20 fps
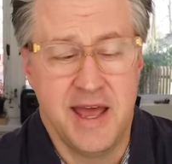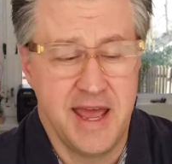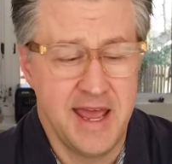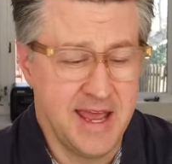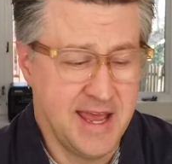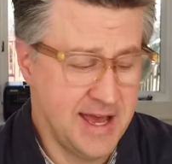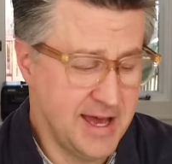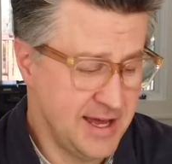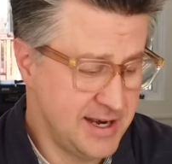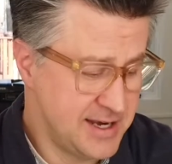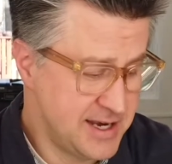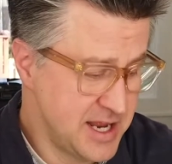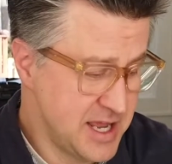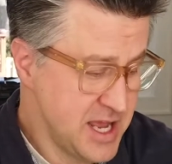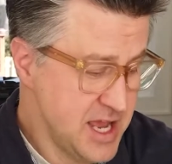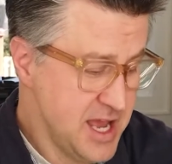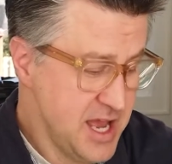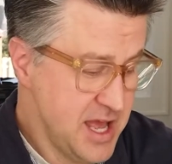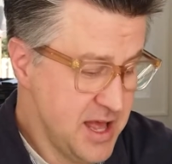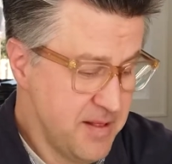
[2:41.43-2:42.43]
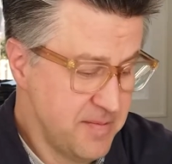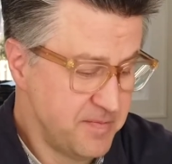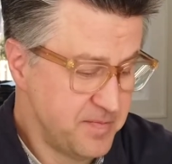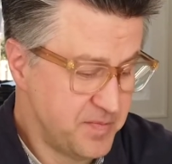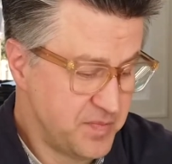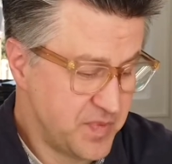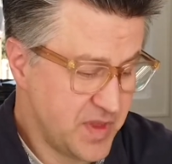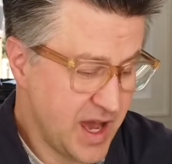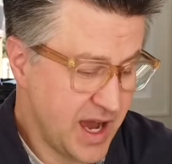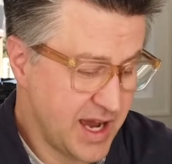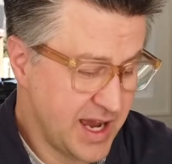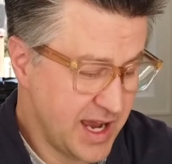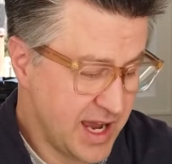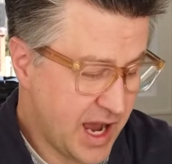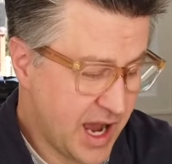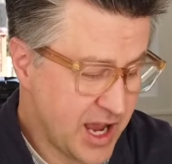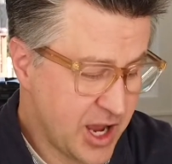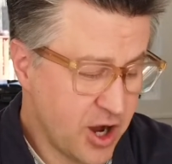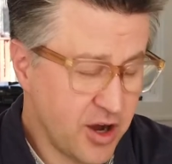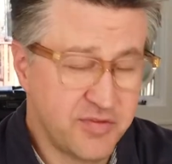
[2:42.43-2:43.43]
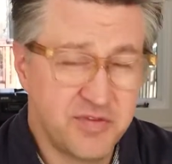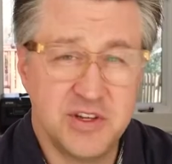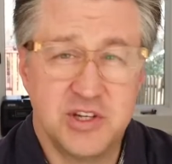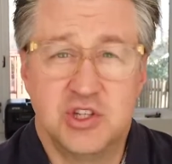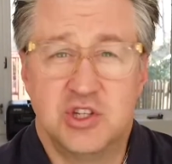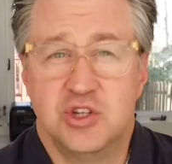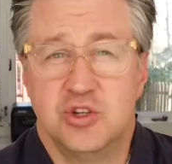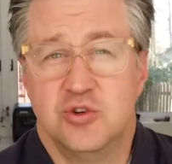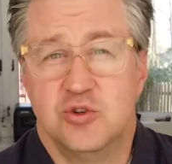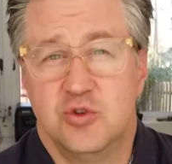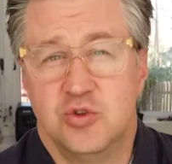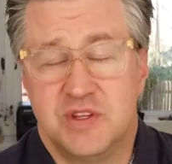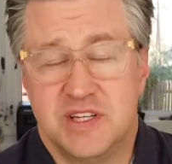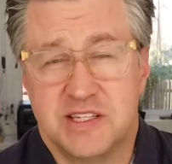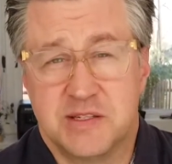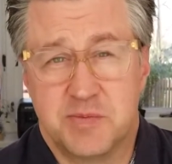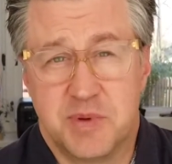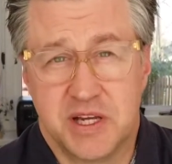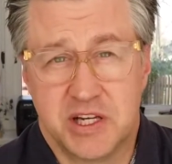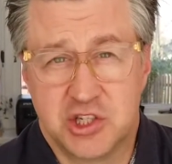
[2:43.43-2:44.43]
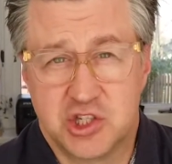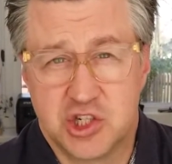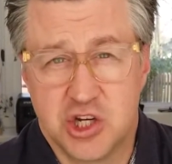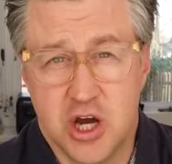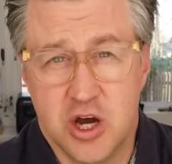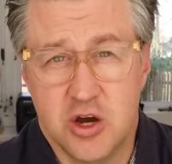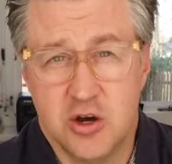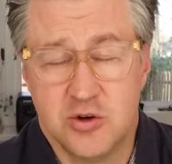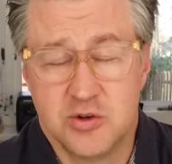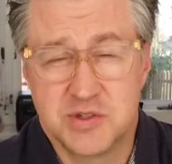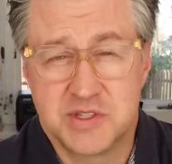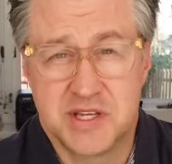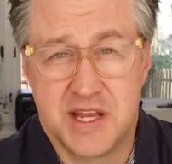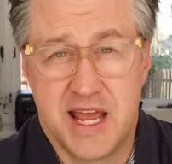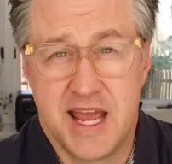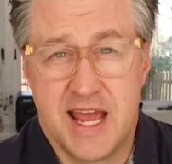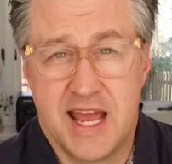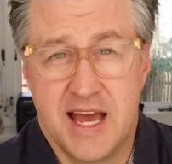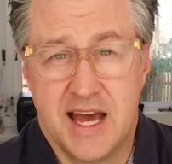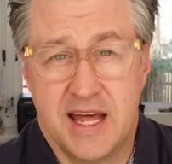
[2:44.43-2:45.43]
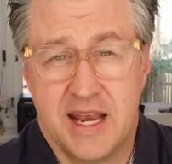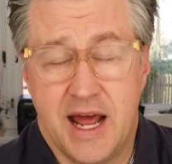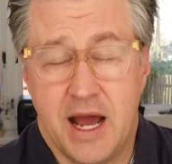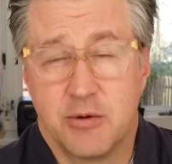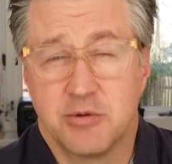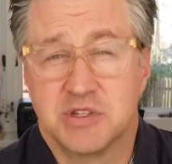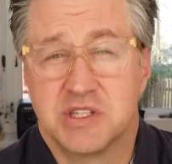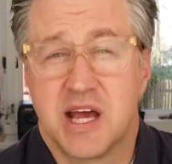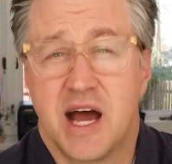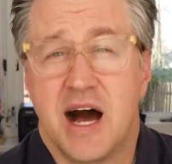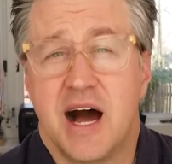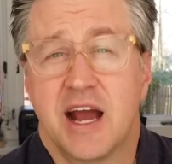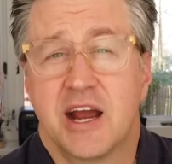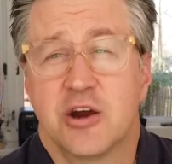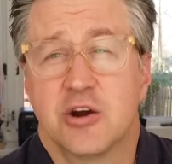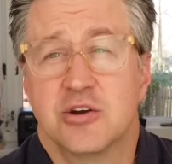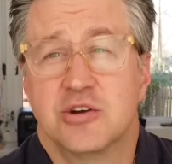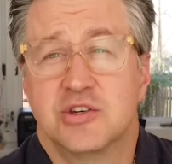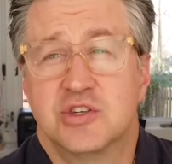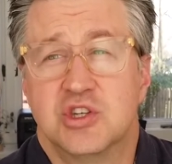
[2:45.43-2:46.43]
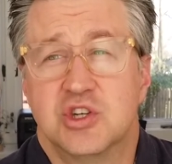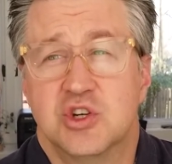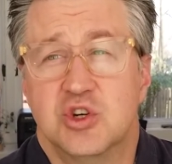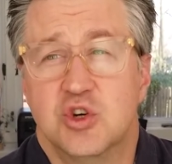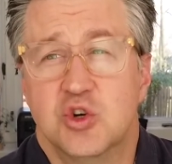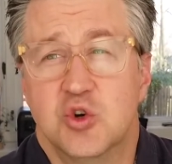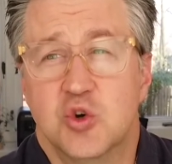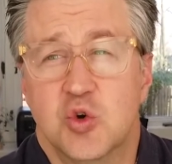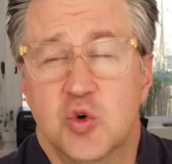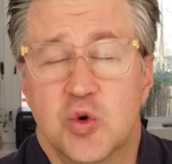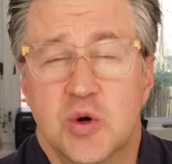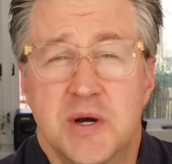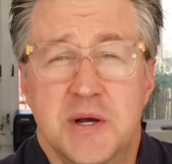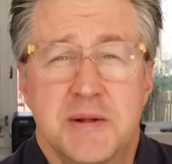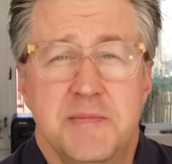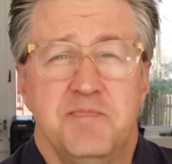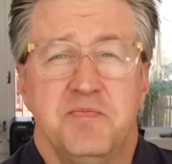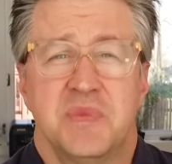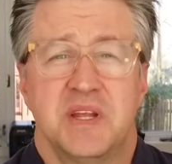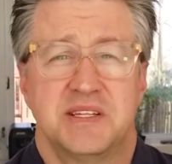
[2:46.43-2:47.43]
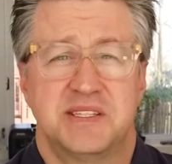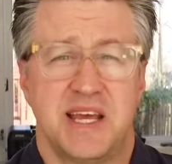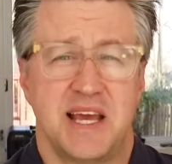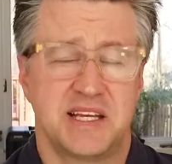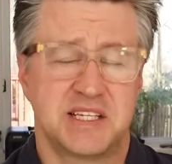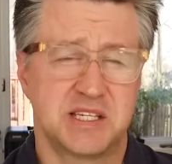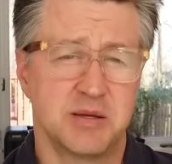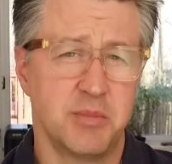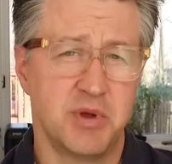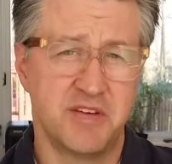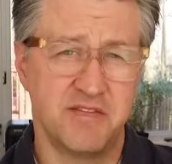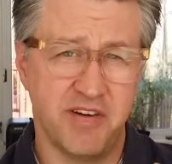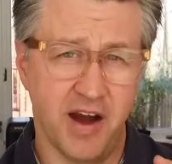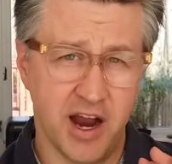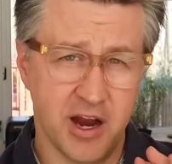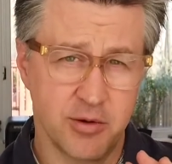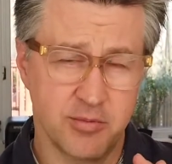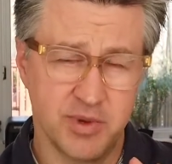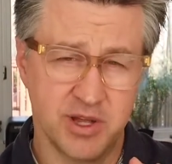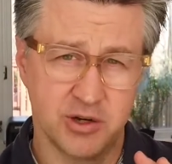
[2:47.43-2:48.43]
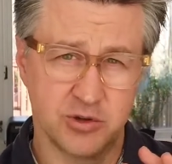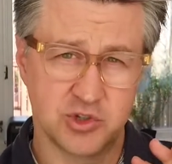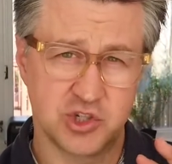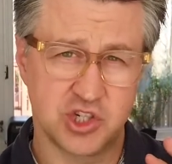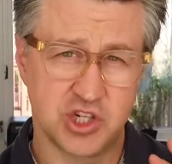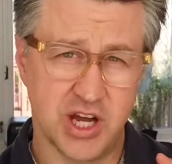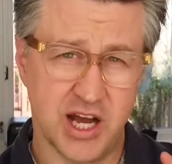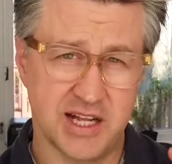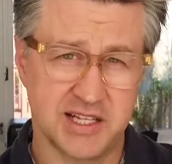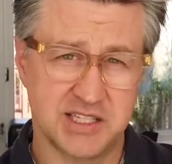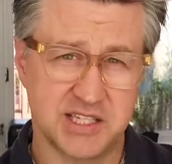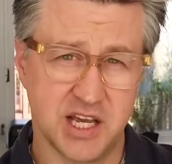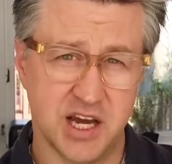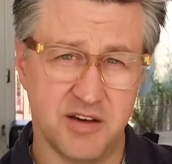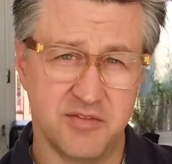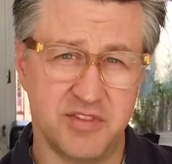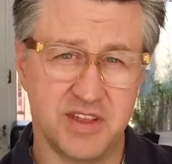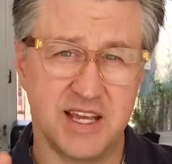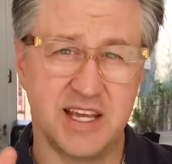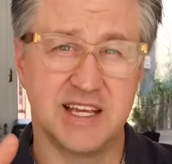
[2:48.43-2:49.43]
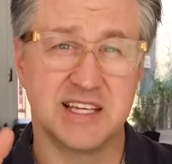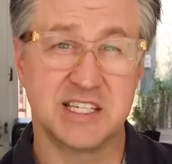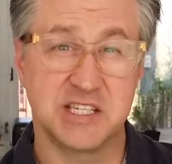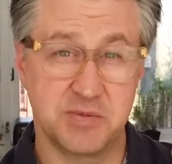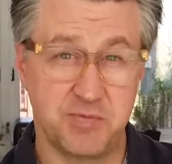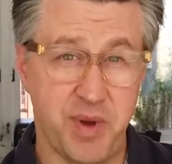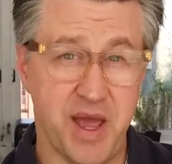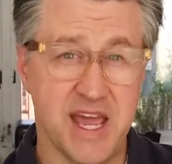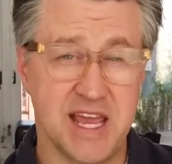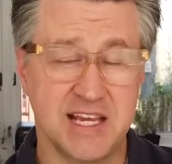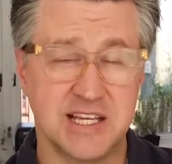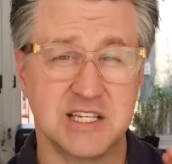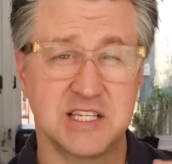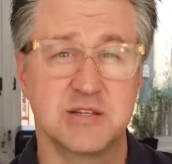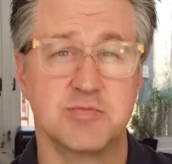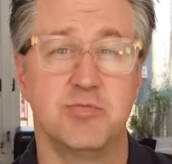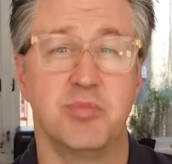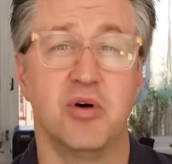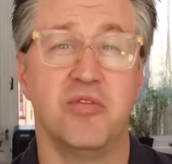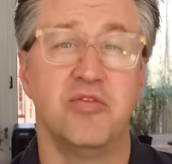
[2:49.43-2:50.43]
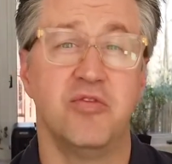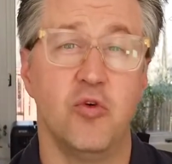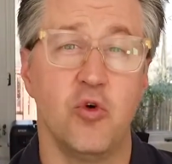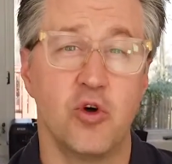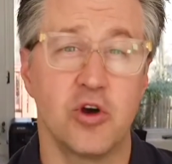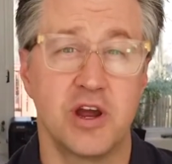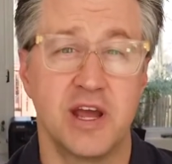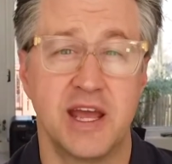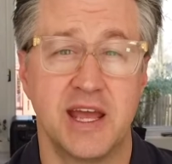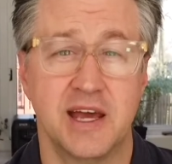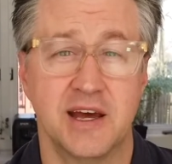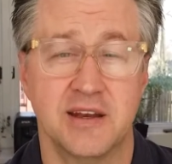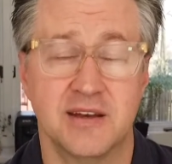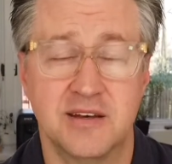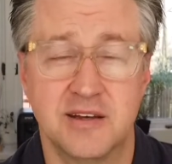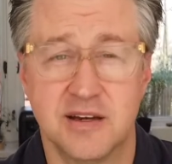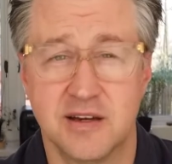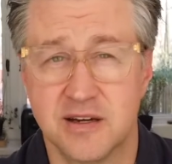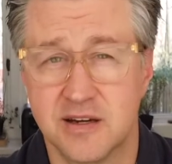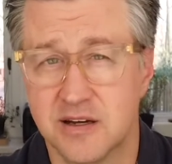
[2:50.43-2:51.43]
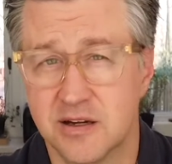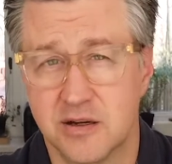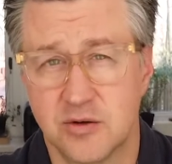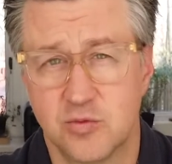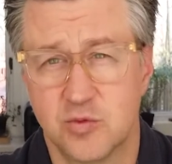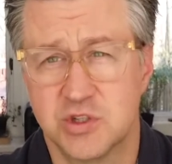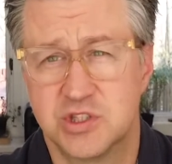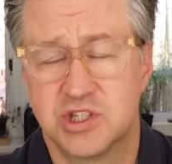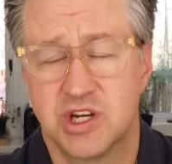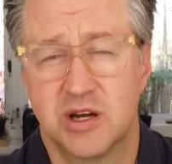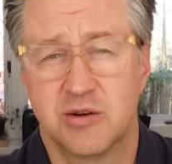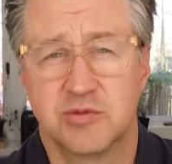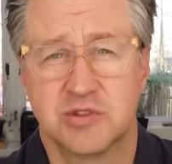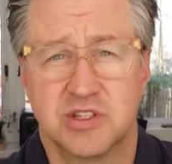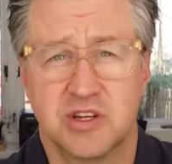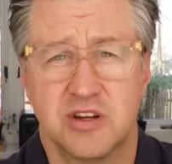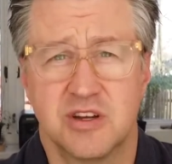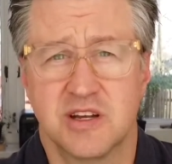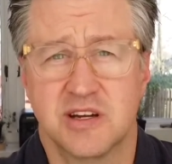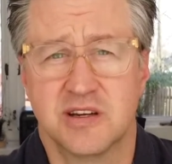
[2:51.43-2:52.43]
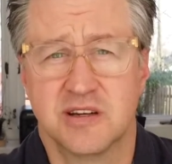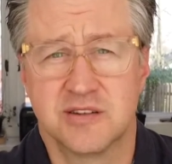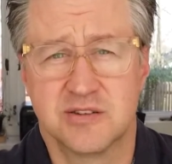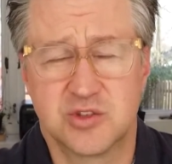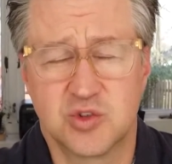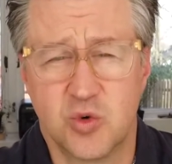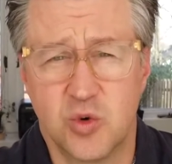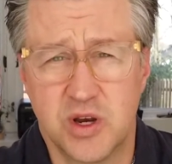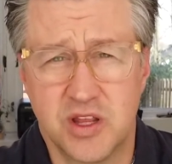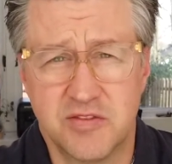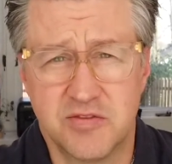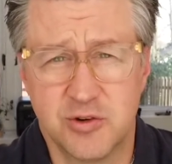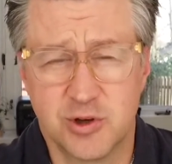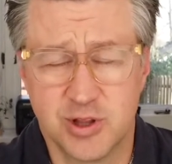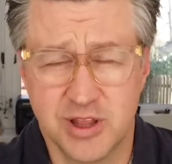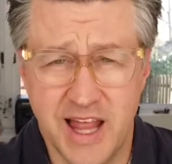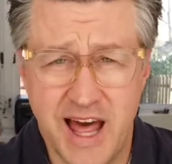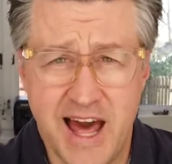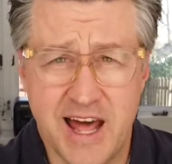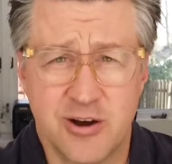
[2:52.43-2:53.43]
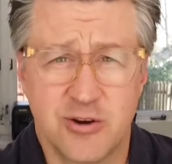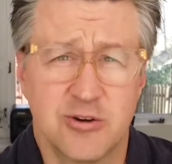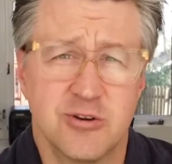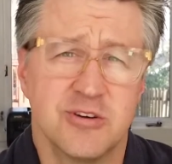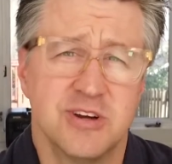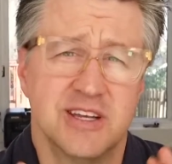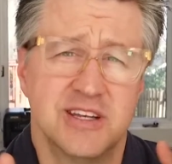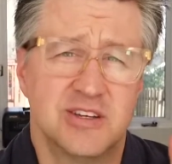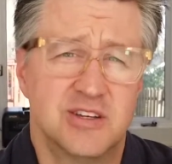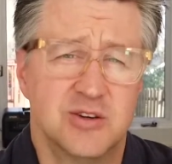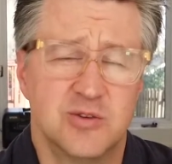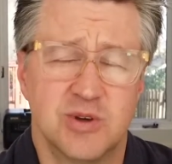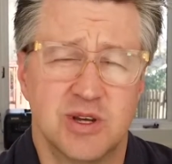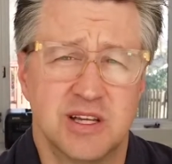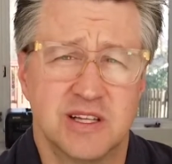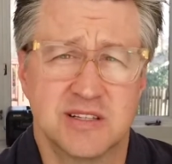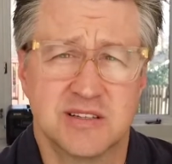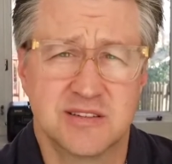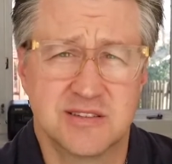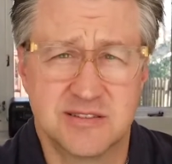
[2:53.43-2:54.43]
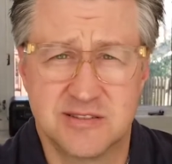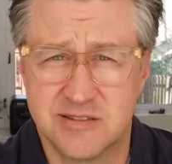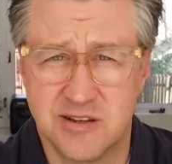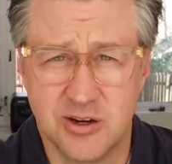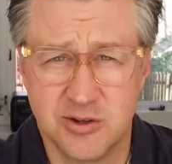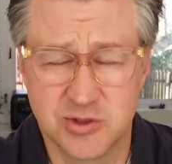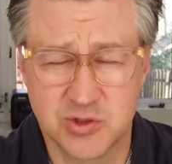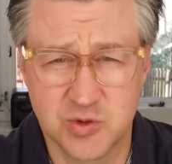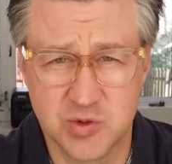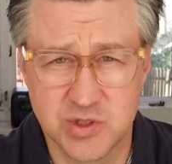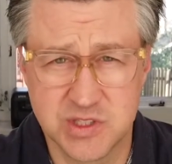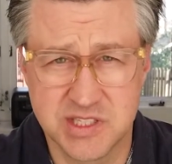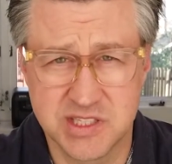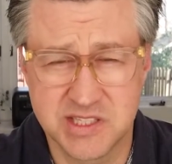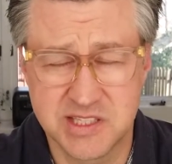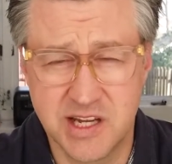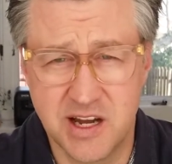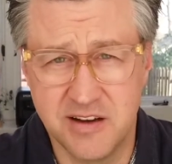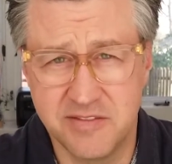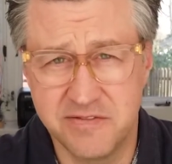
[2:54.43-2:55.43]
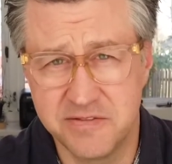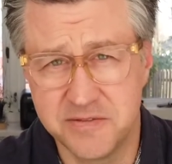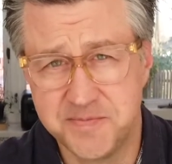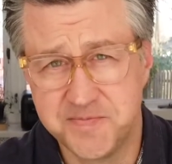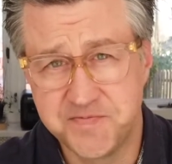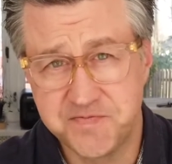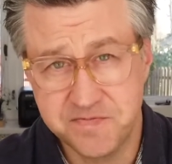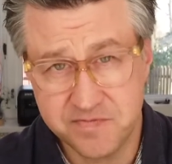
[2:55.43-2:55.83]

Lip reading: and I often do these big shows, and I was hired to take some environmental shots of the space beforehand, which I was on a 20-foot ladder and doing all sorts of stuff.